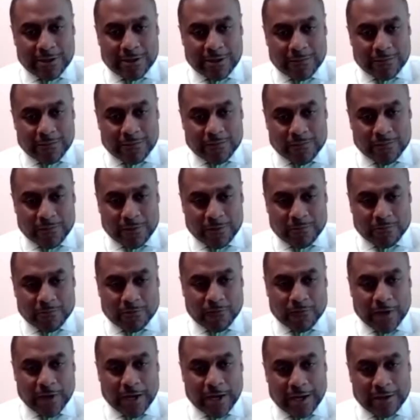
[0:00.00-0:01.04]
then
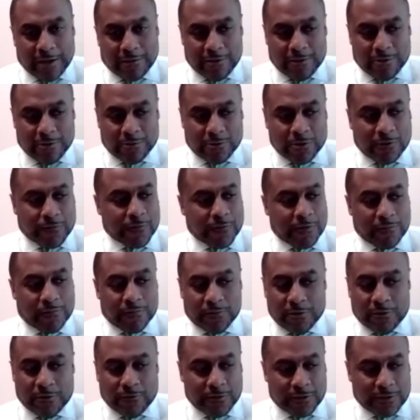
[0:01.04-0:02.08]
provide,
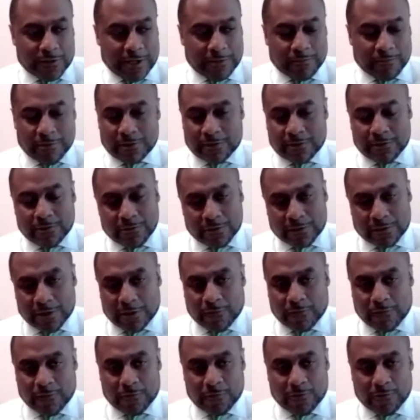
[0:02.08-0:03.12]
different type of skill
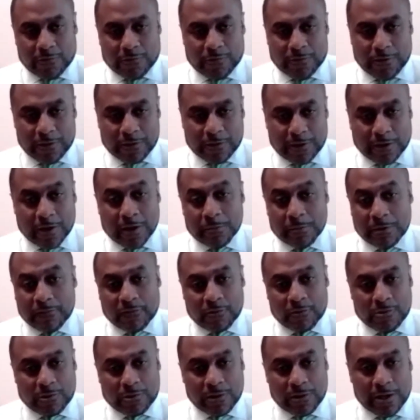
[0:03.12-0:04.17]
sets for things that come up
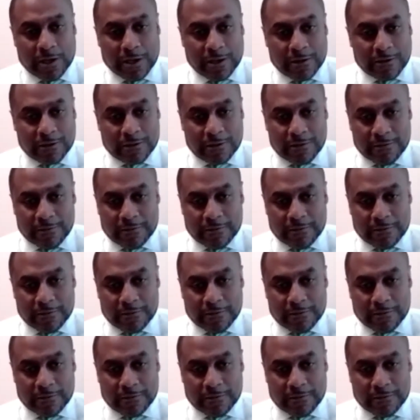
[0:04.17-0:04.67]
for your clients.